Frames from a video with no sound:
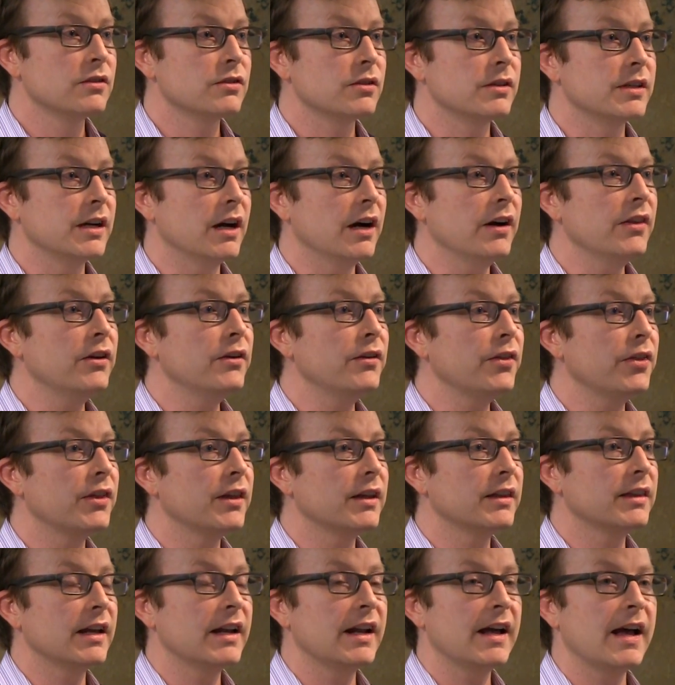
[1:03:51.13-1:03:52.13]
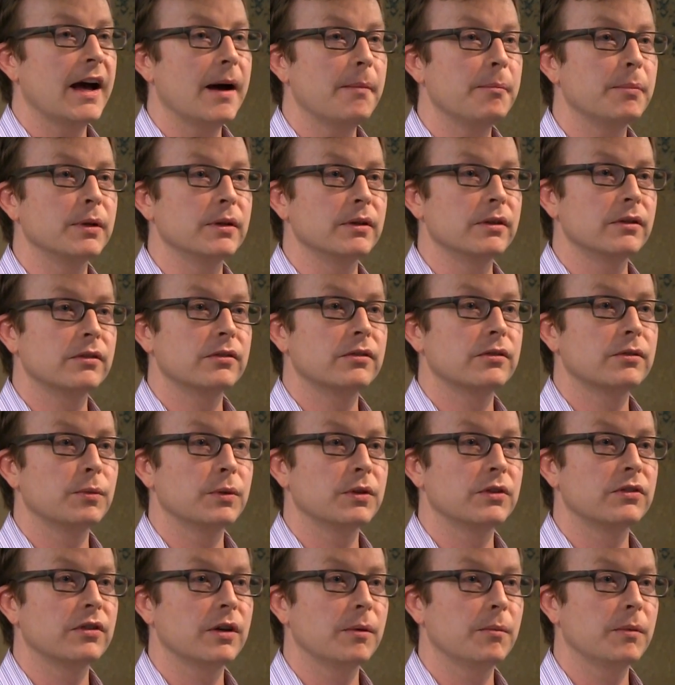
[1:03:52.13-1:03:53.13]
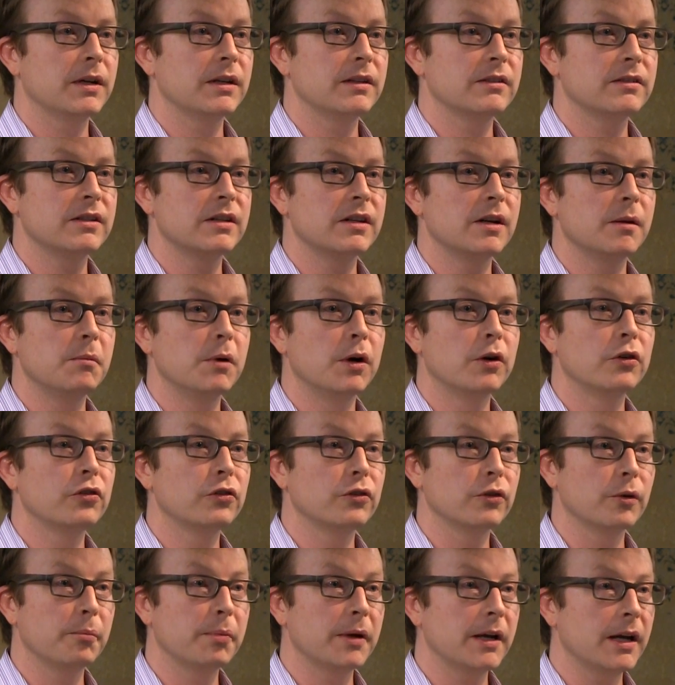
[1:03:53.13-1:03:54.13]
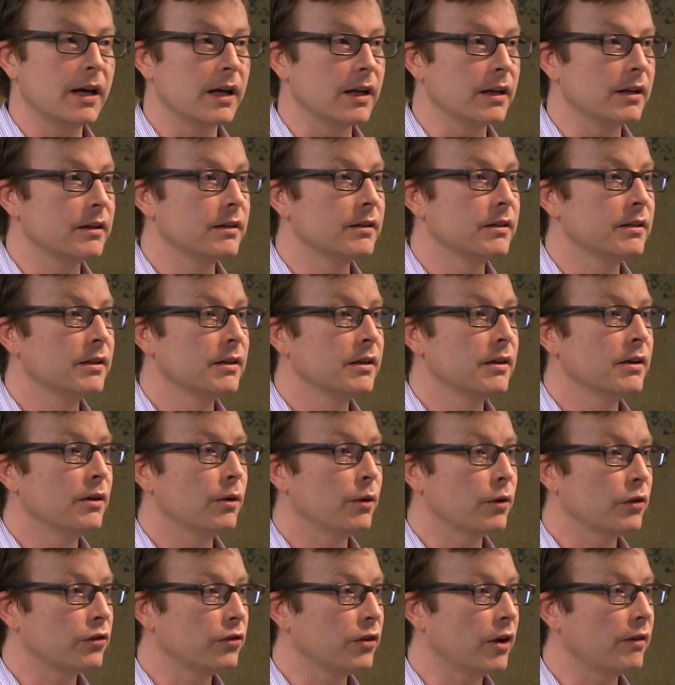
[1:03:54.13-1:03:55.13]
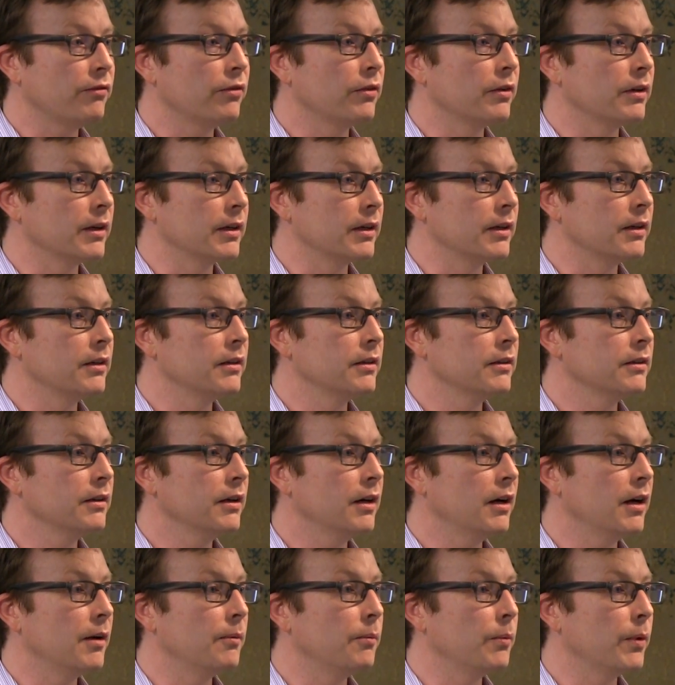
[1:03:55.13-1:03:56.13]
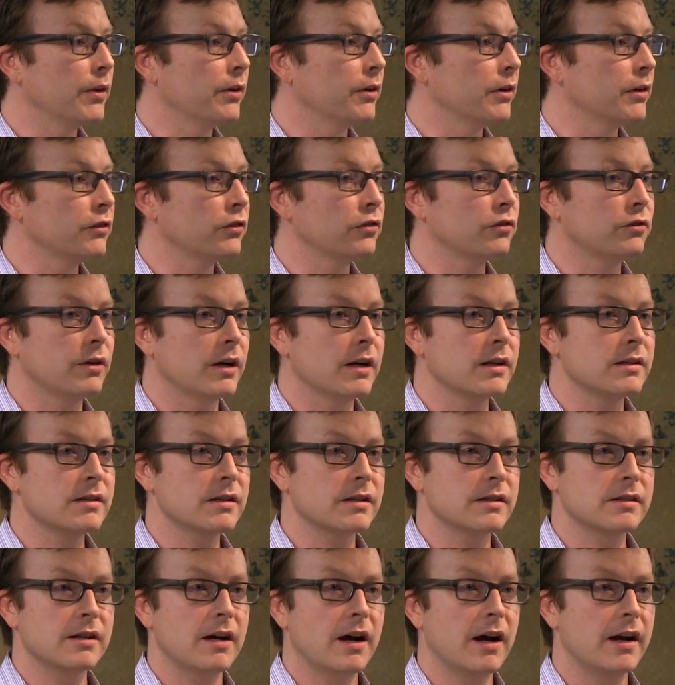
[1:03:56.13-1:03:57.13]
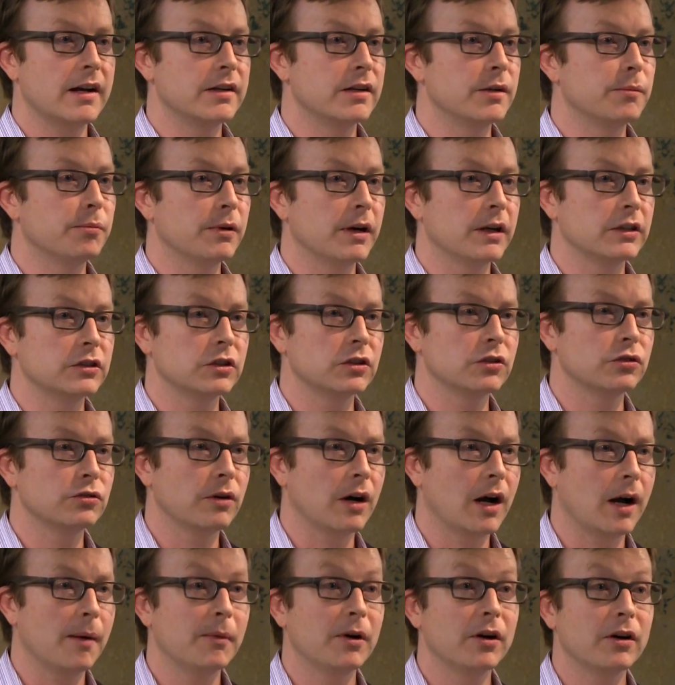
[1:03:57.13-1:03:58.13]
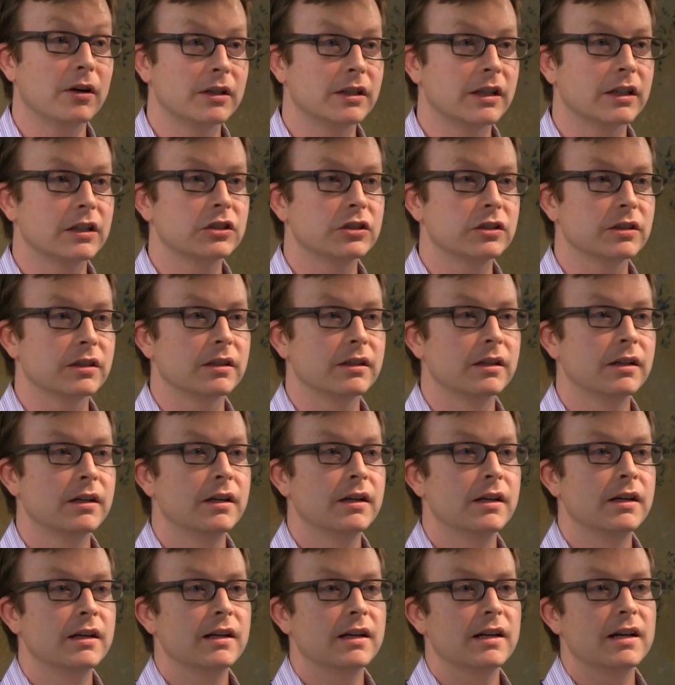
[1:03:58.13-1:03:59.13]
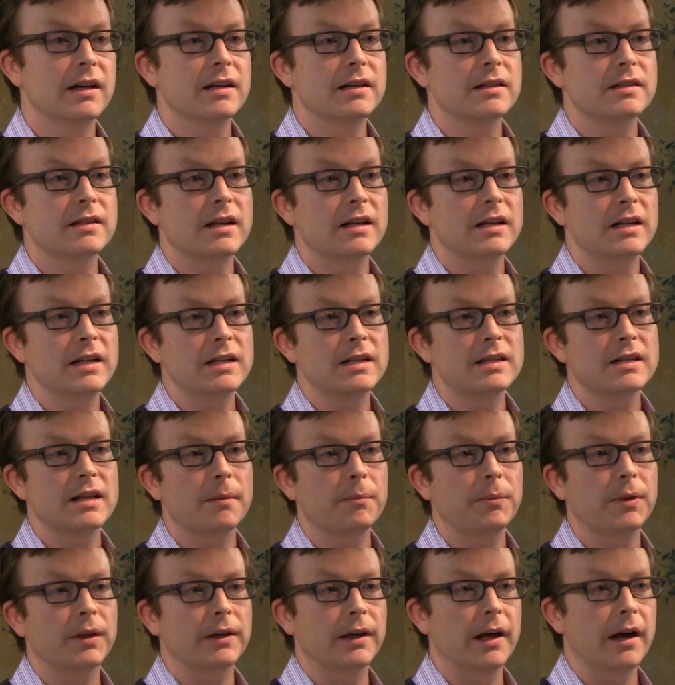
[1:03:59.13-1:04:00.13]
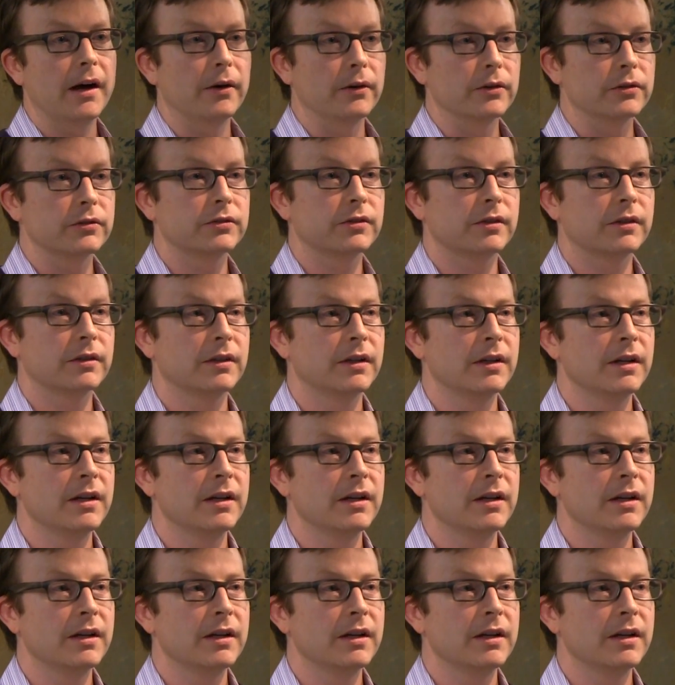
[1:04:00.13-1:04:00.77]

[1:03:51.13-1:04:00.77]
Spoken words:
So the other thing that happens when someone is in emotional pain or suffering, whether it's stress, anxiety, depression, trauma, or addiction, is they need something else.